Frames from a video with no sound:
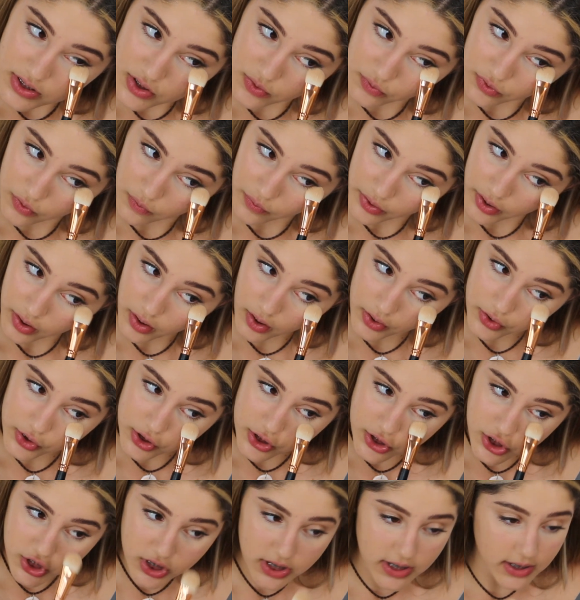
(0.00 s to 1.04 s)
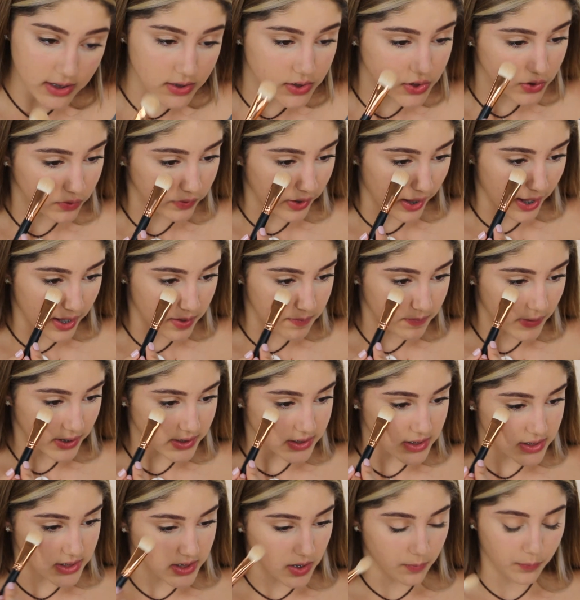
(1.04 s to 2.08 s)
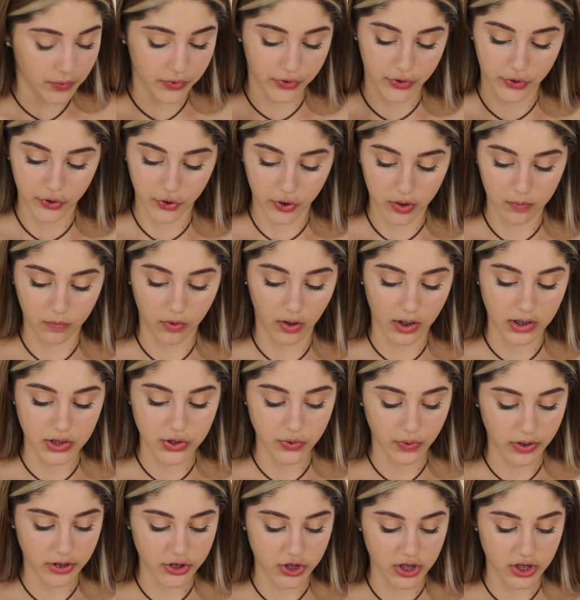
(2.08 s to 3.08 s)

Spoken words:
So don't get it on your cheek so that it messes up with your cream contour.